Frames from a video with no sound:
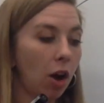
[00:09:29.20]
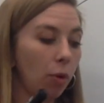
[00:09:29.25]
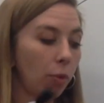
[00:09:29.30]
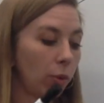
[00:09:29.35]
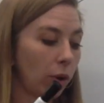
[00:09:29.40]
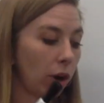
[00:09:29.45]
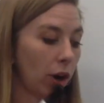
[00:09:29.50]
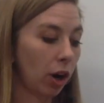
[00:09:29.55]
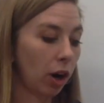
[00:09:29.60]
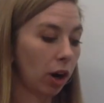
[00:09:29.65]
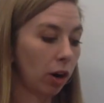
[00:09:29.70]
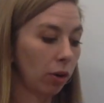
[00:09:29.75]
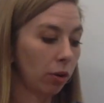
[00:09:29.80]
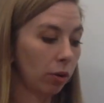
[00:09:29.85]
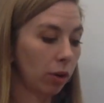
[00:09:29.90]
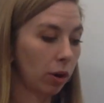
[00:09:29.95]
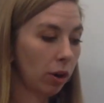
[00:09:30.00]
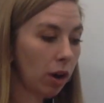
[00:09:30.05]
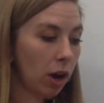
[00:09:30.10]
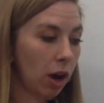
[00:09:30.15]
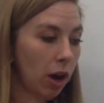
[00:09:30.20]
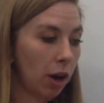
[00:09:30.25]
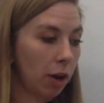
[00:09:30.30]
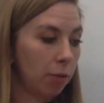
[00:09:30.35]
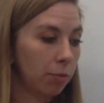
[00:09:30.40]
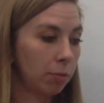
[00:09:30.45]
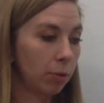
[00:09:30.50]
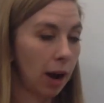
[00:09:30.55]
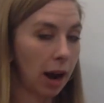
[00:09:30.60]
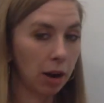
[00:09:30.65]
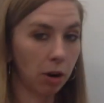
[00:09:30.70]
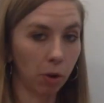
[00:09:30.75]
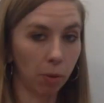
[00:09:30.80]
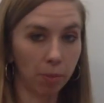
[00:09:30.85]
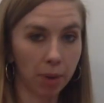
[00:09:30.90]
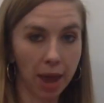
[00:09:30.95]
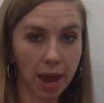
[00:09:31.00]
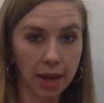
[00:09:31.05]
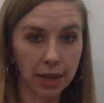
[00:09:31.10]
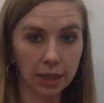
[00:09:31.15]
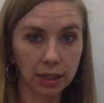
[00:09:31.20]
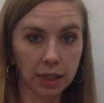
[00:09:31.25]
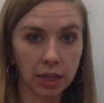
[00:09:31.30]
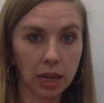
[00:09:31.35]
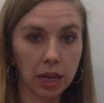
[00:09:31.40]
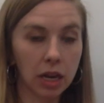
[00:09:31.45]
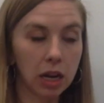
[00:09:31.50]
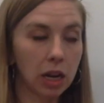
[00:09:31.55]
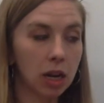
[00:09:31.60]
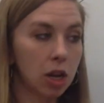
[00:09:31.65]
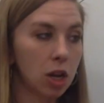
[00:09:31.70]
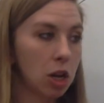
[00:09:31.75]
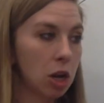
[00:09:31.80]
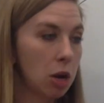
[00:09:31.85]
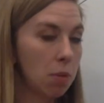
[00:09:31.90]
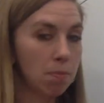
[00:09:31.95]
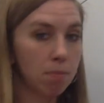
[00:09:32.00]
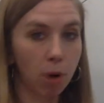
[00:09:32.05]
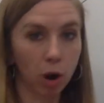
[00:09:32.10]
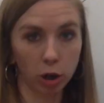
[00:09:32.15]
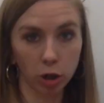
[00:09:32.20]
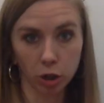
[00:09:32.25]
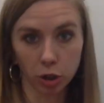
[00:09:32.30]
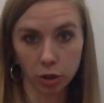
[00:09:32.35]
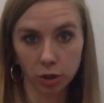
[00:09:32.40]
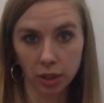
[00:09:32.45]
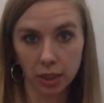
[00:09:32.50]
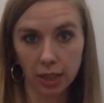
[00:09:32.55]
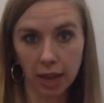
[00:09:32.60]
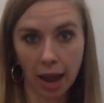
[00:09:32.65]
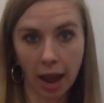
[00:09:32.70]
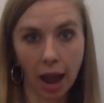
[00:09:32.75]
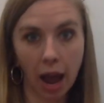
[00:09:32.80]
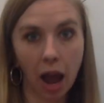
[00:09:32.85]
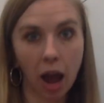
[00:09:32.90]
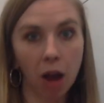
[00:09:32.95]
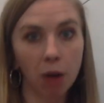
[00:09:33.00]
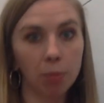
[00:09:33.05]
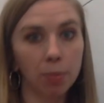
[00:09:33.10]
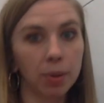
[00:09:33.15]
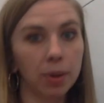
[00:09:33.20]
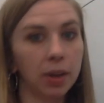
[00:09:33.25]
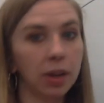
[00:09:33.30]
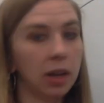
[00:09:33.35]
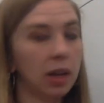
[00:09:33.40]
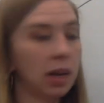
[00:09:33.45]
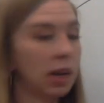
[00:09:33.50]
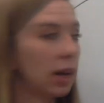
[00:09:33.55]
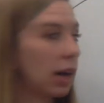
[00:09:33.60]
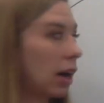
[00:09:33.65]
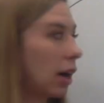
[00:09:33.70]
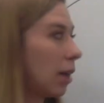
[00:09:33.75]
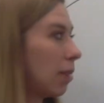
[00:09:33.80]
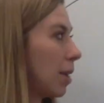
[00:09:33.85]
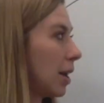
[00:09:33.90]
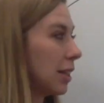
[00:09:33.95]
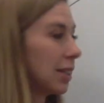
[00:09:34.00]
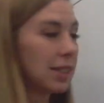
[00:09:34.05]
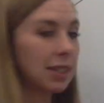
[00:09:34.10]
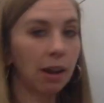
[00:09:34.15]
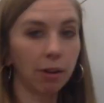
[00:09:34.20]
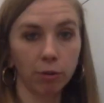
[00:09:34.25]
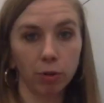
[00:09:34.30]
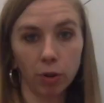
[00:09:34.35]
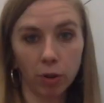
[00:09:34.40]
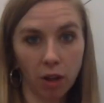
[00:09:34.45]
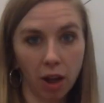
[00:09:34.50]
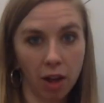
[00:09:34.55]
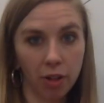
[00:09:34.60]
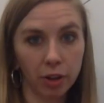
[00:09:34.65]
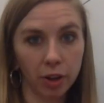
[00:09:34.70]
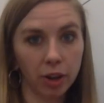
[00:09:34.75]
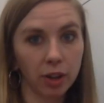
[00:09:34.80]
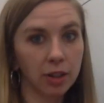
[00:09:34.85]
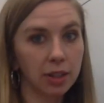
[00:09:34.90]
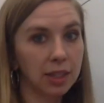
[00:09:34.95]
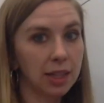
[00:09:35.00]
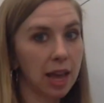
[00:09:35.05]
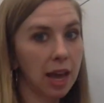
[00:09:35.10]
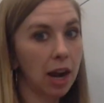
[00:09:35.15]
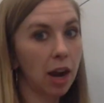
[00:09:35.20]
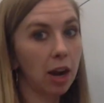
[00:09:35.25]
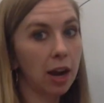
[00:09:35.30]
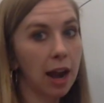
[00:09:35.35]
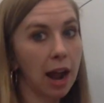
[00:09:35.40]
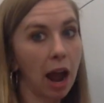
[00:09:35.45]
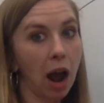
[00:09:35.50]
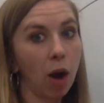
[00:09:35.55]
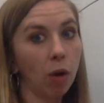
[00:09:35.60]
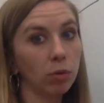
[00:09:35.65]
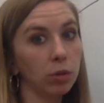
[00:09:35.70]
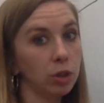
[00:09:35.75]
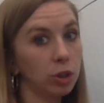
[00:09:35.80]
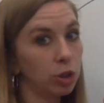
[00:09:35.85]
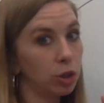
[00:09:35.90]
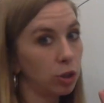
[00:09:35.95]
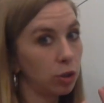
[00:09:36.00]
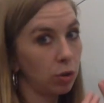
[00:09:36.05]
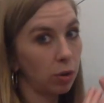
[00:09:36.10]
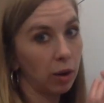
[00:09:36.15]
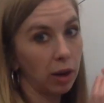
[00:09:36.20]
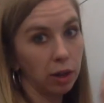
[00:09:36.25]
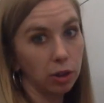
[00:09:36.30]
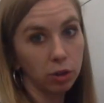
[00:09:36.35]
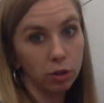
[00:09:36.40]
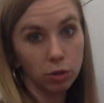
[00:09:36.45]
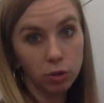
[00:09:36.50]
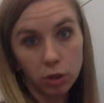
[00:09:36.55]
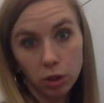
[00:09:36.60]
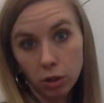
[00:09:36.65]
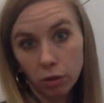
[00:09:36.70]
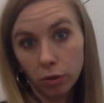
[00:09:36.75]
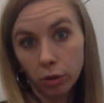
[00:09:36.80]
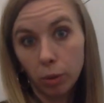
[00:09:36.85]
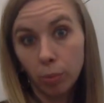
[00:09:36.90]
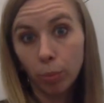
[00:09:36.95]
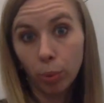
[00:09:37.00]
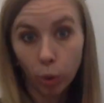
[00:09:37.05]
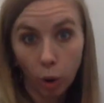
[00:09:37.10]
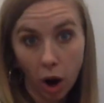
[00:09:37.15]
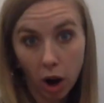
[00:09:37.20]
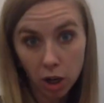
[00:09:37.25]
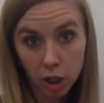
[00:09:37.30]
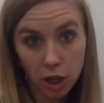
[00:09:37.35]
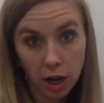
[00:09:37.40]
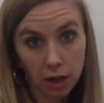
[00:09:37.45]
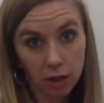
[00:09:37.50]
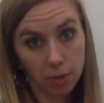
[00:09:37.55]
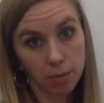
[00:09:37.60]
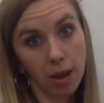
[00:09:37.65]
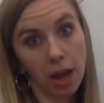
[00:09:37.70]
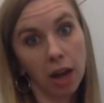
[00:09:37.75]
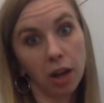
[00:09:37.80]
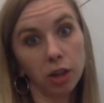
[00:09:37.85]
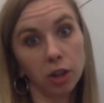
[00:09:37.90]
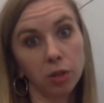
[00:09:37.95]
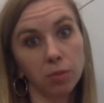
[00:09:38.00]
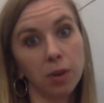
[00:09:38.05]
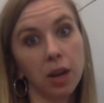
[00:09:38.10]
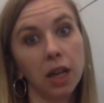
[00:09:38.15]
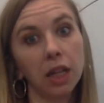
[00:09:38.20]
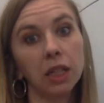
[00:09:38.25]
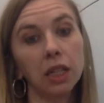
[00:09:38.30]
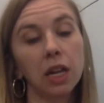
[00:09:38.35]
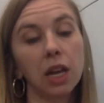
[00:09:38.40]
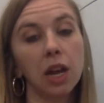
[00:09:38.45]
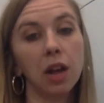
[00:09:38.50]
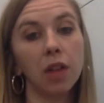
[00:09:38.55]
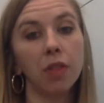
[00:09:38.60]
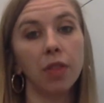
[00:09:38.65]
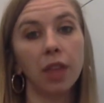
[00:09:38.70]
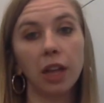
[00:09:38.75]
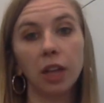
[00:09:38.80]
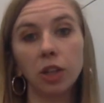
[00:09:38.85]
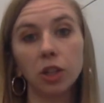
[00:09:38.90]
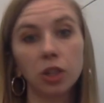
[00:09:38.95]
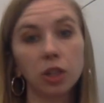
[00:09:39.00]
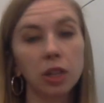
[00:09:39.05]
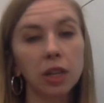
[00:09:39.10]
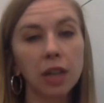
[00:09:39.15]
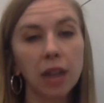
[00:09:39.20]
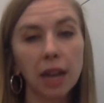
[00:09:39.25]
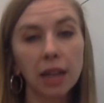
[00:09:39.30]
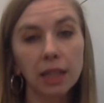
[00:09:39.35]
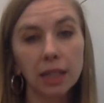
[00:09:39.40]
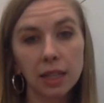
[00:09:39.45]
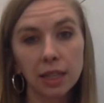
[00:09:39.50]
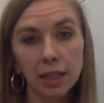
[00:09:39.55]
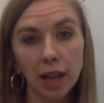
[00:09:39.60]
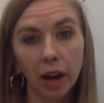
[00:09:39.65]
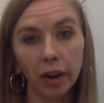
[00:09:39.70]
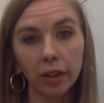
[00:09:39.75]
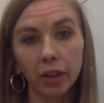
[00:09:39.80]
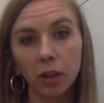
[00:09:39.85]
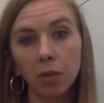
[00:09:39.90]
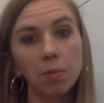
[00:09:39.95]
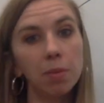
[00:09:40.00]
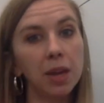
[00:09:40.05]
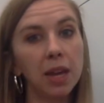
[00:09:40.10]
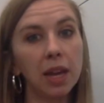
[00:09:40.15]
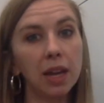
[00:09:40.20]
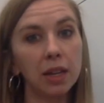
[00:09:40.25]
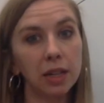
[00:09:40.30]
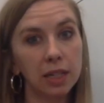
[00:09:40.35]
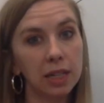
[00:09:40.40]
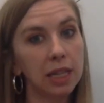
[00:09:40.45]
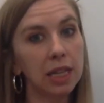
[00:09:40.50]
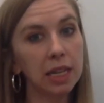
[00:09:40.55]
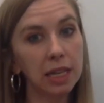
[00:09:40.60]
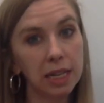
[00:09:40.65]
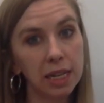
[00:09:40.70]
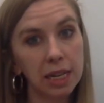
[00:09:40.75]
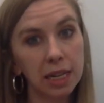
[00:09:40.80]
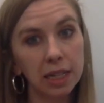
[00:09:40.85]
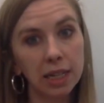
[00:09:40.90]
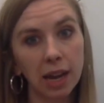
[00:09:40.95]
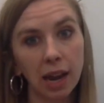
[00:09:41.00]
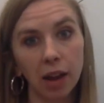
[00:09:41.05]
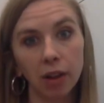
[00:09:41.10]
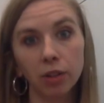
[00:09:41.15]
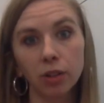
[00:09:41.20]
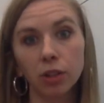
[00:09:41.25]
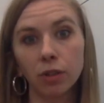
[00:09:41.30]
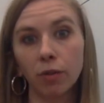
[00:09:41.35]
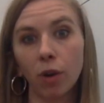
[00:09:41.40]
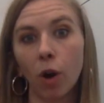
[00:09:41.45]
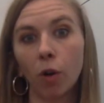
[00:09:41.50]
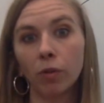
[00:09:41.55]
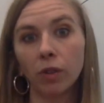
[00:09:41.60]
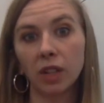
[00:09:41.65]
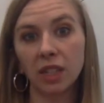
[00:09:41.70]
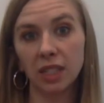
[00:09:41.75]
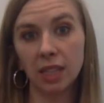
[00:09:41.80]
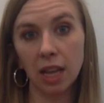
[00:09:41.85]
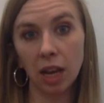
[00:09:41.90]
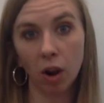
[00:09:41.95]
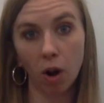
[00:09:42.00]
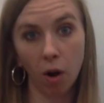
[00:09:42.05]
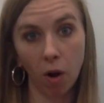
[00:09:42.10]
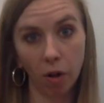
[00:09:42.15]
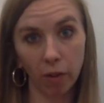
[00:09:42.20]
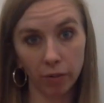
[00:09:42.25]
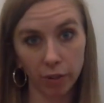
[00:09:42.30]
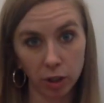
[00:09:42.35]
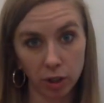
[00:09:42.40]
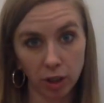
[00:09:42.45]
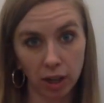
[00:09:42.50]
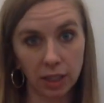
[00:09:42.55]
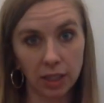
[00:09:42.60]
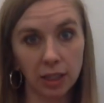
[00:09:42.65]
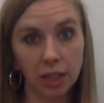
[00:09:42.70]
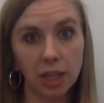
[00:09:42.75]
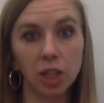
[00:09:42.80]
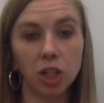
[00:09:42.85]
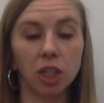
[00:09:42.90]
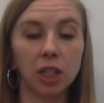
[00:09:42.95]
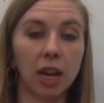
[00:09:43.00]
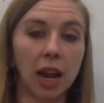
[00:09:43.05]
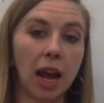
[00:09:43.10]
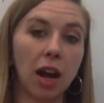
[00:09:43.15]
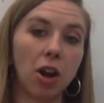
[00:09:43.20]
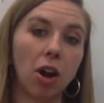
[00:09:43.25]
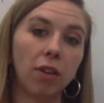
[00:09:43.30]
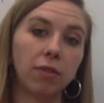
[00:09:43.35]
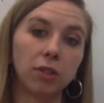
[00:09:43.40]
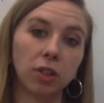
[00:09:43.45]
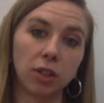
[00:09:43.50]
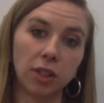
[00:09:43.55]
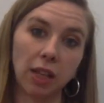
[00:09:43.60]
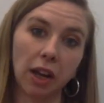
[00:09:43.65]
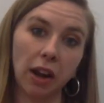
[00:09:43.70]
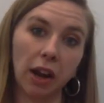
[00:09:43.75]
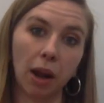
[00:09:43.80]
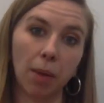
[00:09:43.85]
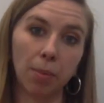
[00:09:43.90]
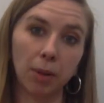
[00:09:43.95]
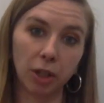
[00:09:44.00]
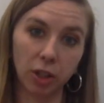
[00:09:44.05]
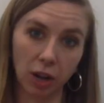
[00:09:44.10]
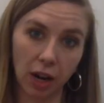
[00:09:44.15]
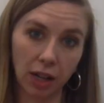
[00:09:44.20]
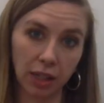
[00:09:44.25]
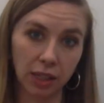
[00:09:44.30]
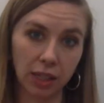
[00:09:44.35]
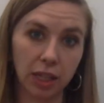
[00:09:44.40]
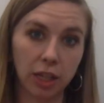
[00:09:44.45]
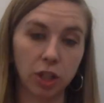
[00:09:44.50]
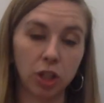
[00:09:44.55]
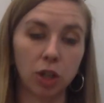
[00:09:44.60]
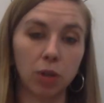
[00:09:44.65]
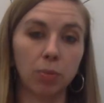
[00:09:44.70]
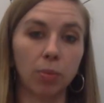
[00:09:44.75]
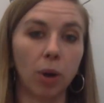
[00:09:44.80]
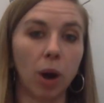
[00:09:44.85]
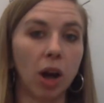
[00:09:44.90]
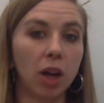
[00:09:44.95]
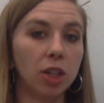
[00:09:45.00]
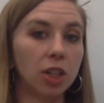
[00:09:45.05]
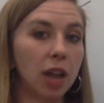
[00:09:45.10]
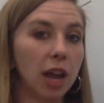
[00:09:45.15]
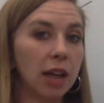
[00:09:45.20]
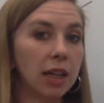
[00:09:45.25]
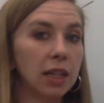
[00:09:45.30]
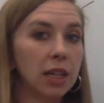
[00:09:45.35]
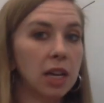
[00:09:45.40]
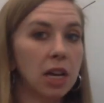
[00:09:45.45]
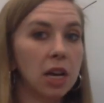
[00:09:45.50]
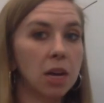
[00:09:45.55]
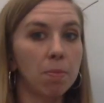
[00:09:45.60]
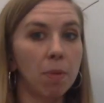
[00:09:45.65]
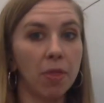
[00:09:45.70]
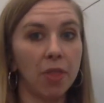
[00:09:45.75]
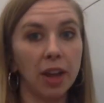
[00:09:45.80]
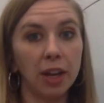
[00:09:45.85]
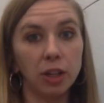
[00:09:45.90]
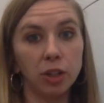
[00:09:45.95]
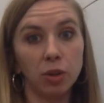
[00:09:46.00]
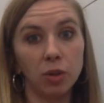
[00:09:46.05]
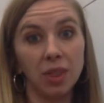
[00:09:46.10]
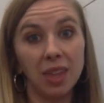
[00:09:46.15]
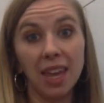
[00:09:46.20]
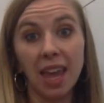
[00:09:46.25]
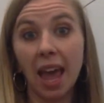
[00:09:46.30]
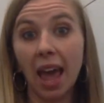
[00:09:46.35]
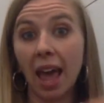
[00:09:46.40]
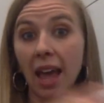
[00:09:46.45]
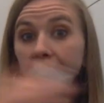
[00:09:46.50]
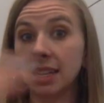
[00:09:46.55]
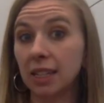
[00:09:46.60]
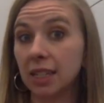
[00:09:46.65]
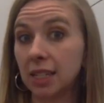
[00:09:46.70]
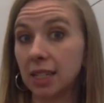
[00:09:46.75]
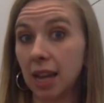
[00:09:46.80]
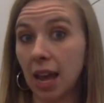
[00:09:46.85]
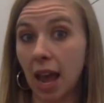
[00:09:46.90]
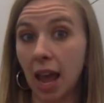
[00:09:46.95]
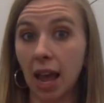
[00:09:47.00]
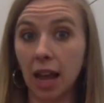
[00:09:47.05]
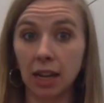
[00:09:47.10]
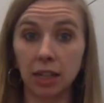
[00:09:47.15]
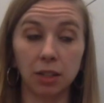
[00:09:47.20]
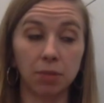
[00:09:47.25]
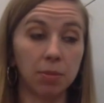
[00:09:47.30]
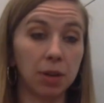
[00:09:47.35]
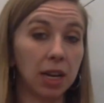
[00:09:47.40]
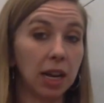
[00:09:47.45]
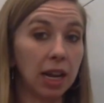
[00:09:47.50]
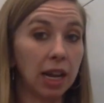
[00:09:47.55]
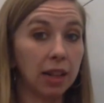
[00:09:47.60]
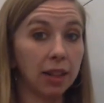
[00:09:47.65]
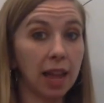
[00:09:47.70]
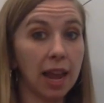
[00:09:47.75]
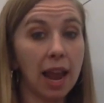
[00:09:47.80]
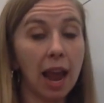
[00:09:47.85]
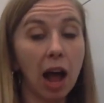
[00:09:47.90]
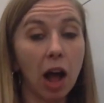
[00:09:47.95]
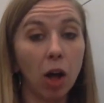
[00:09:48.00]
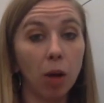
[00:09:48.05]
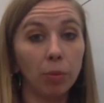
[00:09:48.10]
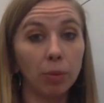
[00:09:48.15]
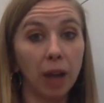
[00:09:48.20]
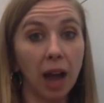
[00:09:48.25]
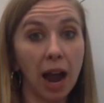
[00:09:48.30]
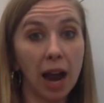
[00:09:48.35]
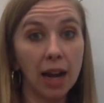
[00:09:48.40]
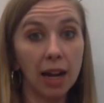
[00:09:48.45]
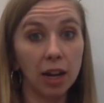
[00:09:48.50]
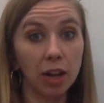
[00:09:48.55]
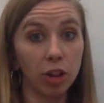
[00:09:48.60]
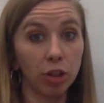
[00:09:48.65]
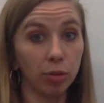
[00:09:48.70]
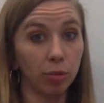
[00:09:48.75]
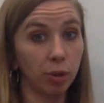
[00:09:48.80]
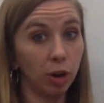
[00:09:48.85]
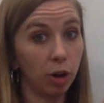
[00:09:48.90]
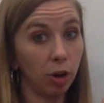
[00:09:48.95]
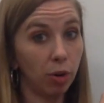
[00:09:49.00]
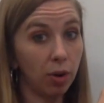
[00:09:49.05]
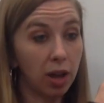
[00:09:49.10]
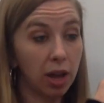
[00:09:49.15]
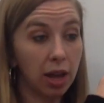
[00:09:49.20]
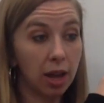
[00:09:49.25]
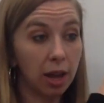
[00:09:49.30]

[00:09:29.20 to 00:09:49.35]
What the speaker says: were Randall Pixton, Marshall Tapp, and several others that now do exclusively project management. They shouldn't necessarily be into the details of overseeing all the translation handoffs or setting up a translation project, but they do the end-to-end, meaning they help guide it through